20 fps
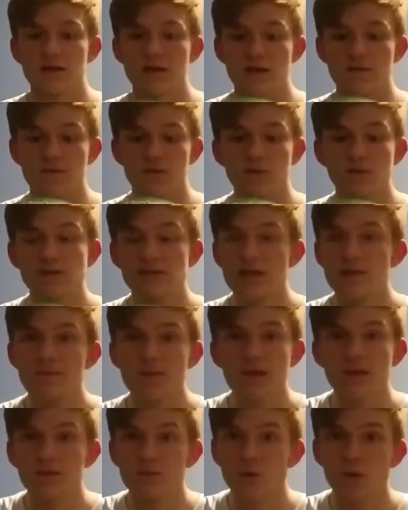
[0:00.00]
If you see
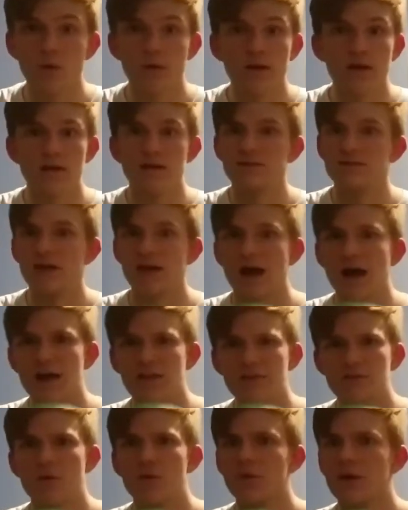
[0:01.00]
me throwing it and say, I
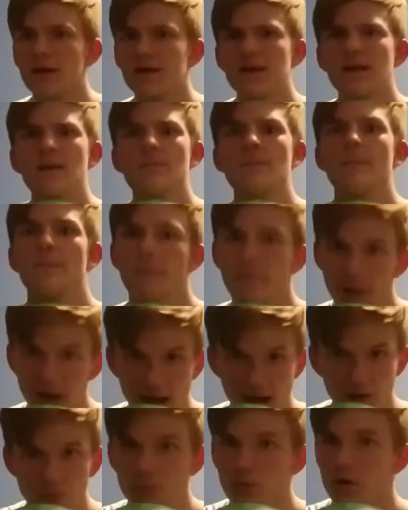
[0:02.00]
throw like him,
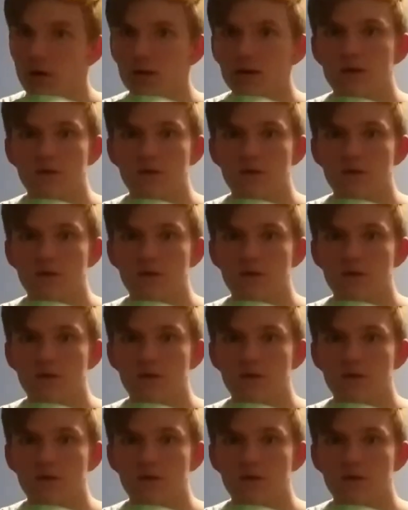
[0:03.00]
buy one.